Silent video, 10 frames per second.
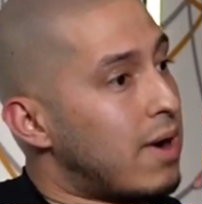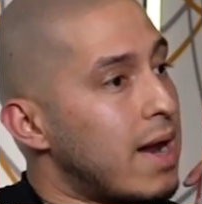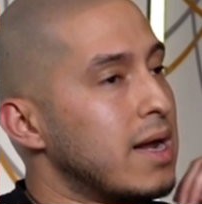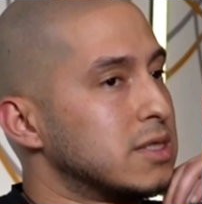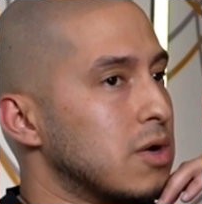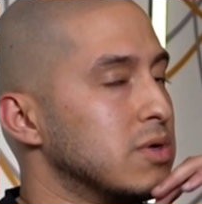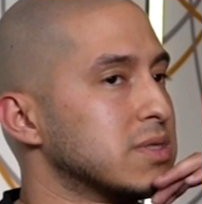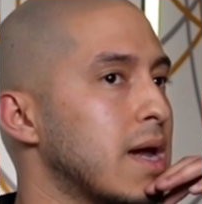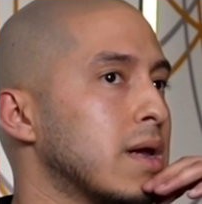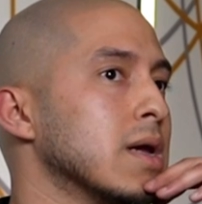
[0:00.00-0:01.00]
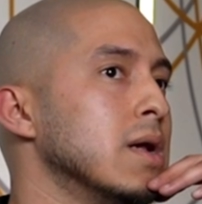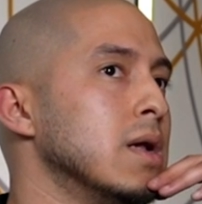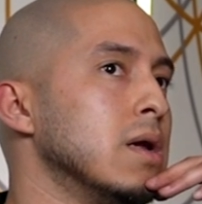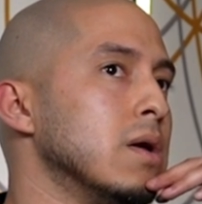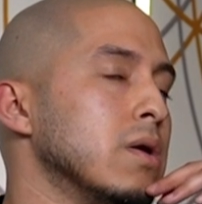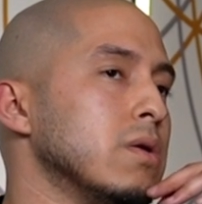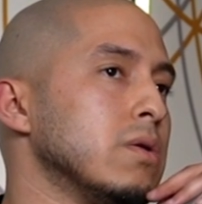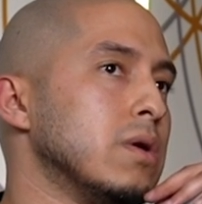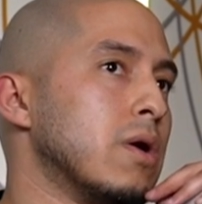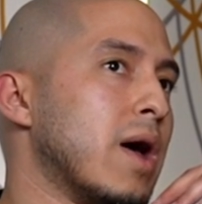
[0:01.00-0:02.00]
right. And so it's like
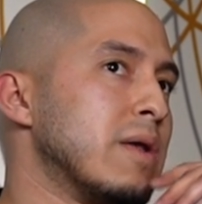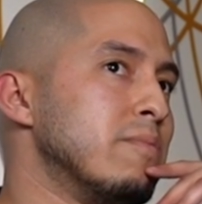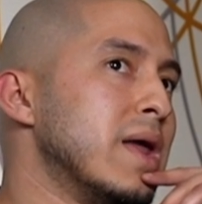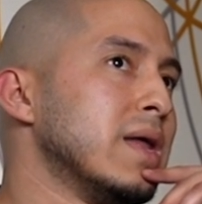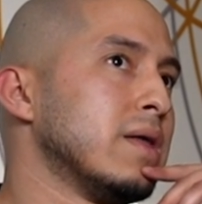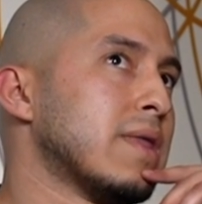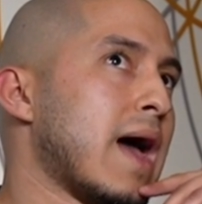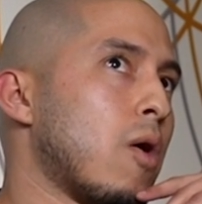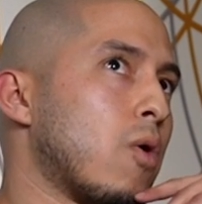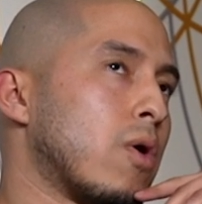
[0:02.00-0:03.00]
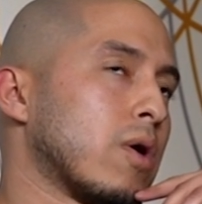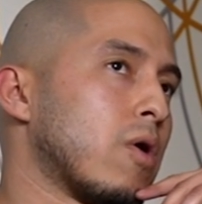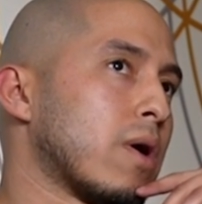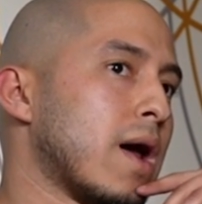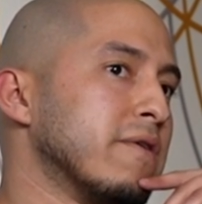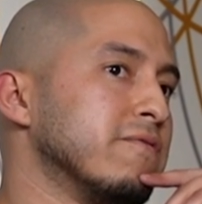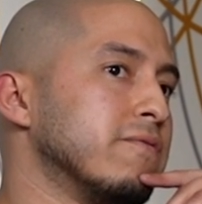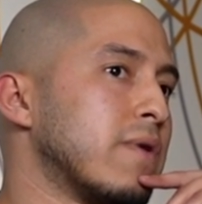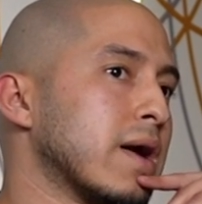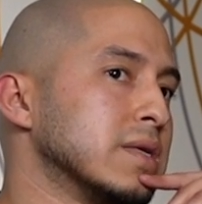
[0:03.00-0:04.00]
you know admitting that or or kind of
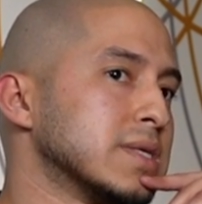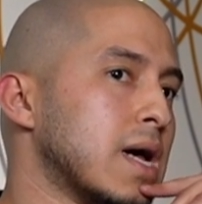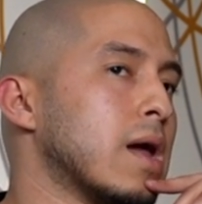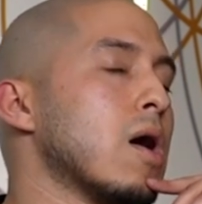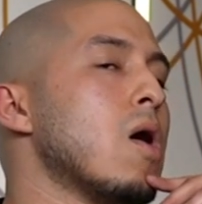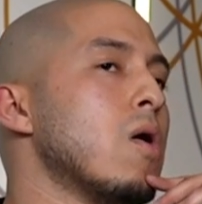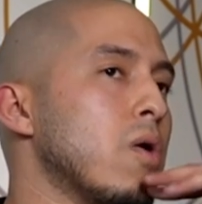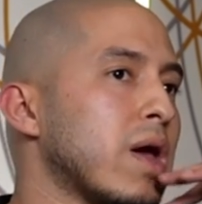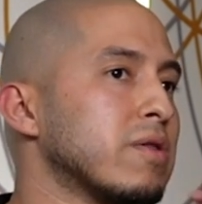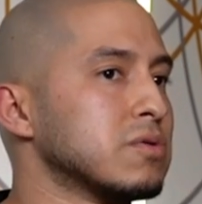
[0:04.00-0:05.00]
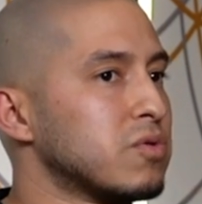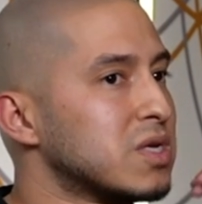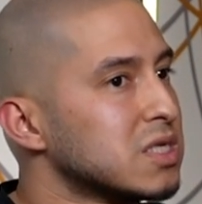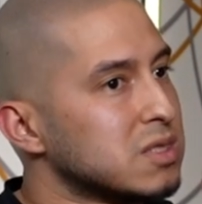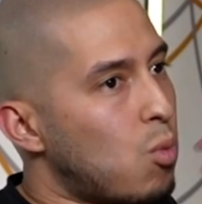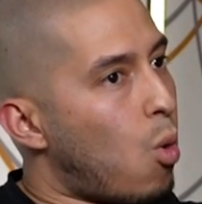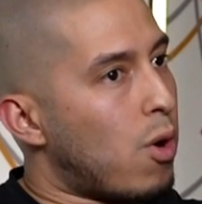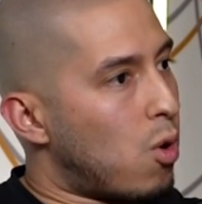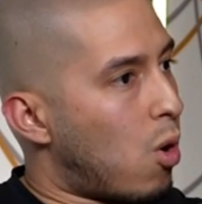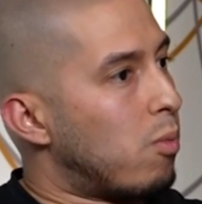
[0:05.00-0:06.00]
reconciling. Oh, okay, this is more
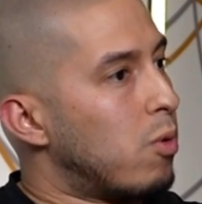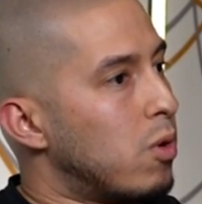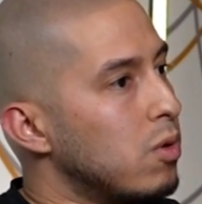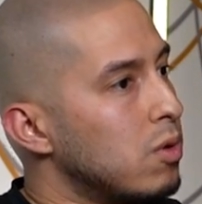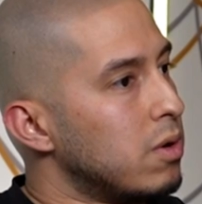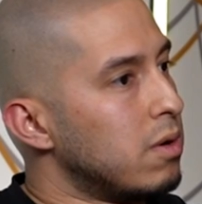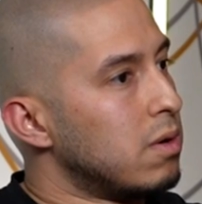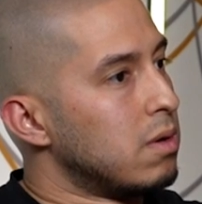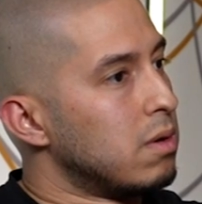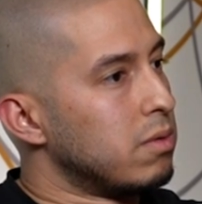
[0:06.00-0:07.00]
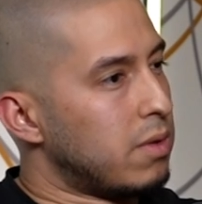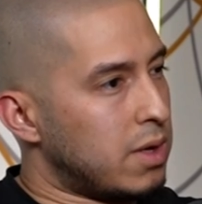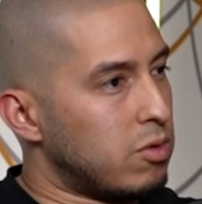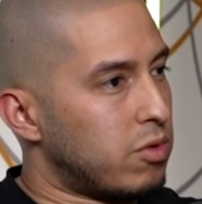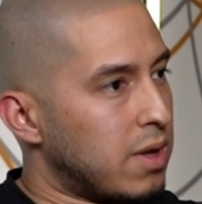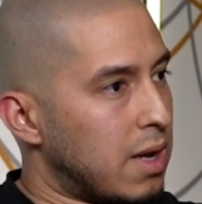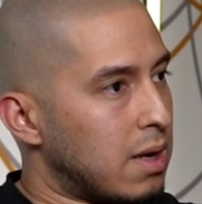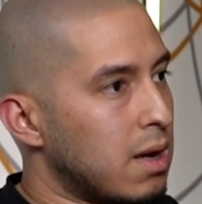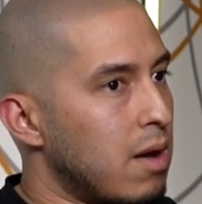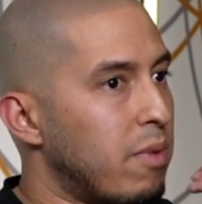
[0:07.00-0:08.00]
normal right than you'd
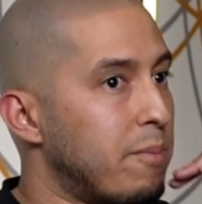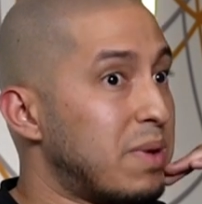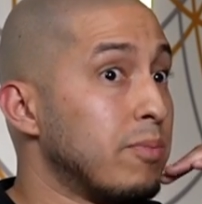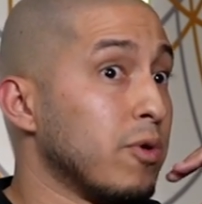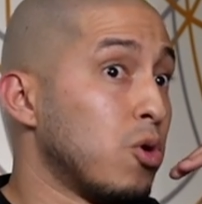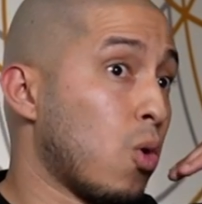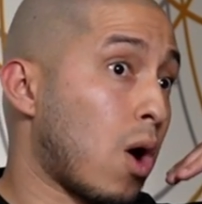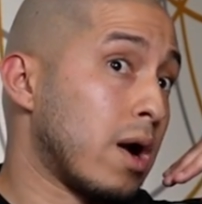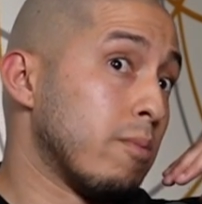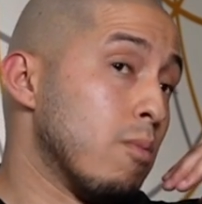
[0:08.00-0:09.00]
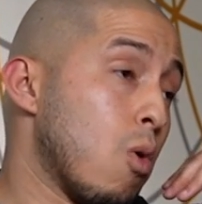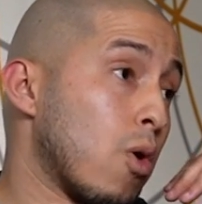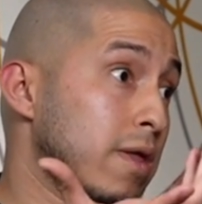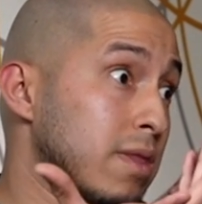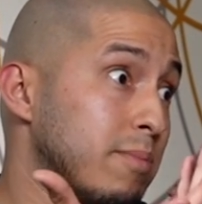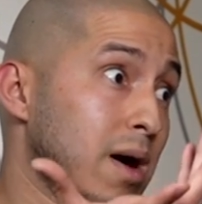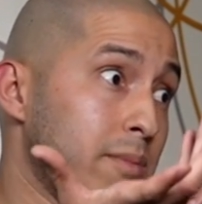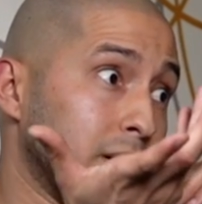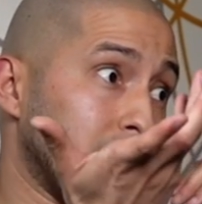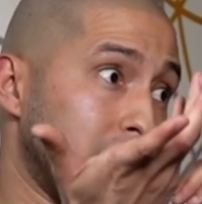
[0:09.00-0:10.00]
think. But people yes. who are more in the public